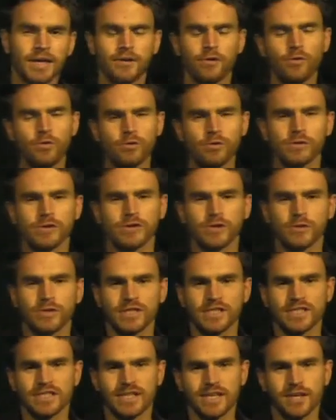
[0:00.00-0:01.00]
In order to
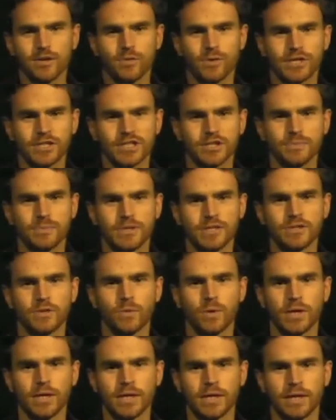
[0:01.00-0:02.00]
distinguish
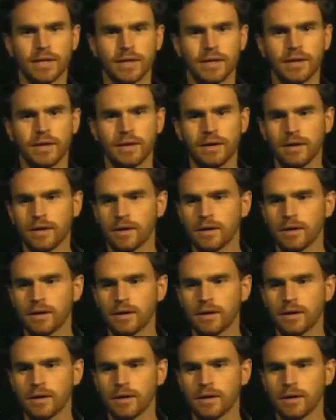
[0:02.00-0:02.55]
between